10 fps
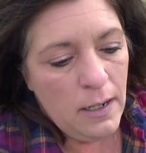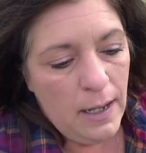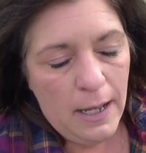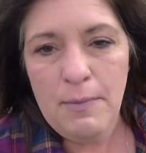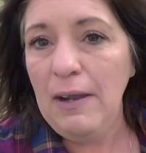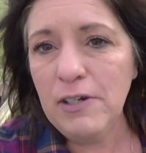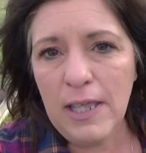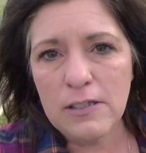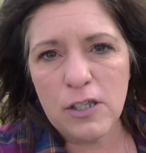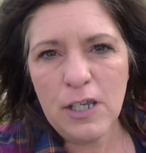um,
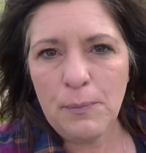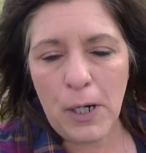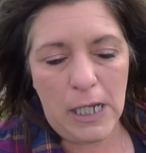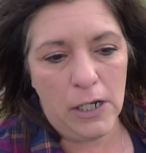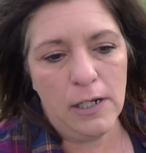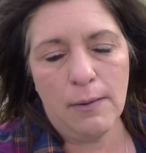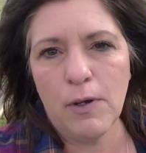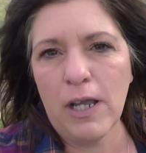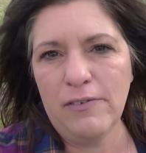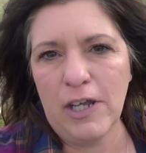everything's looking pretty good. I'm
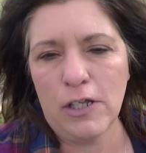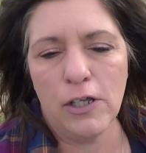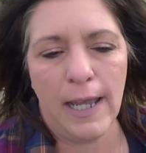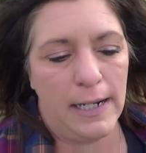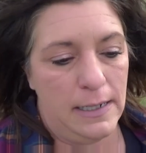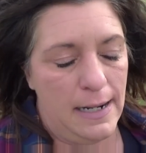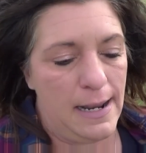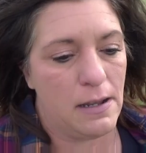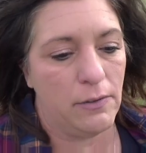going to give you a look at it now,